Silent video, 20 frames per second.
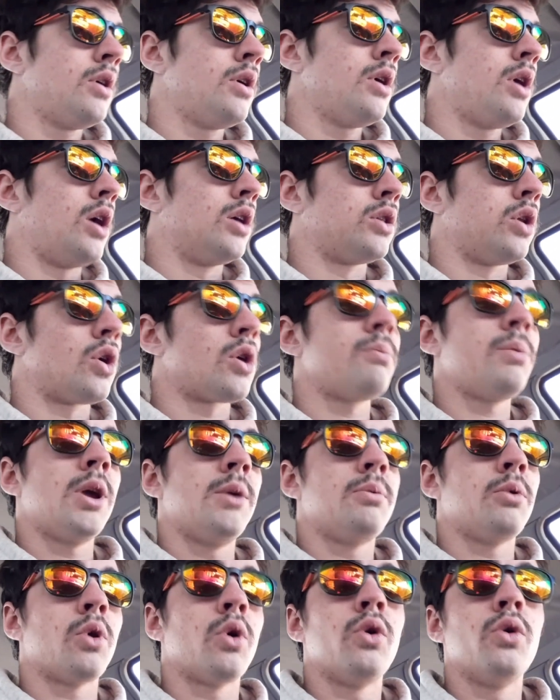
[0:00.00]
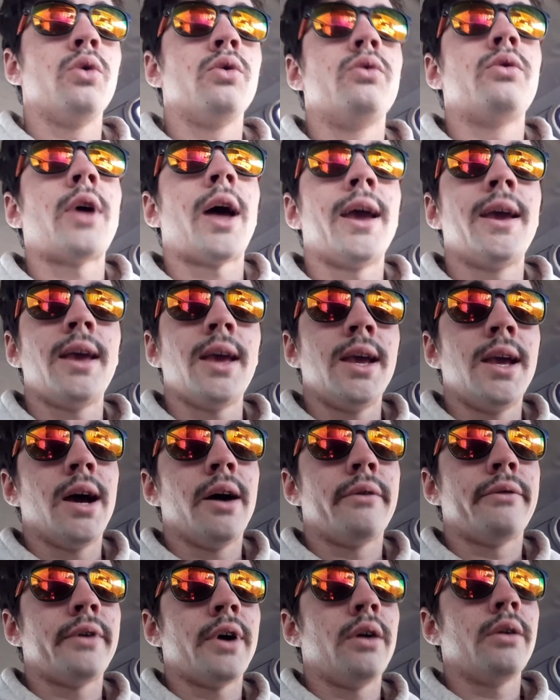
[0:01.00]
a lot of people who take
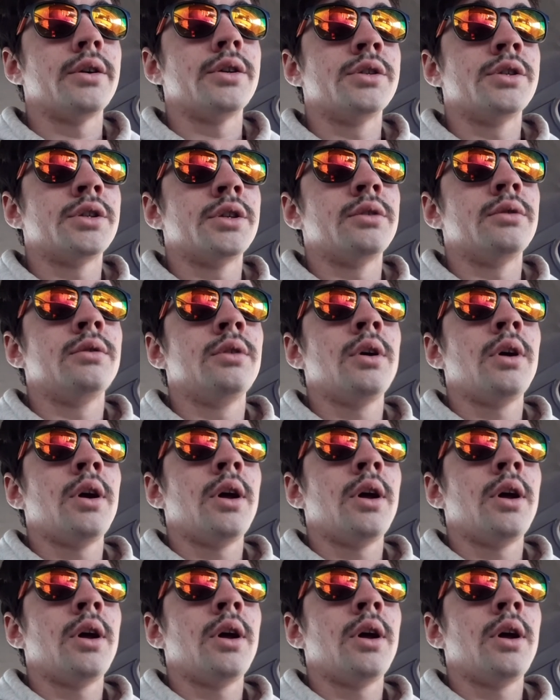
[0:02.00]
EL Falcons and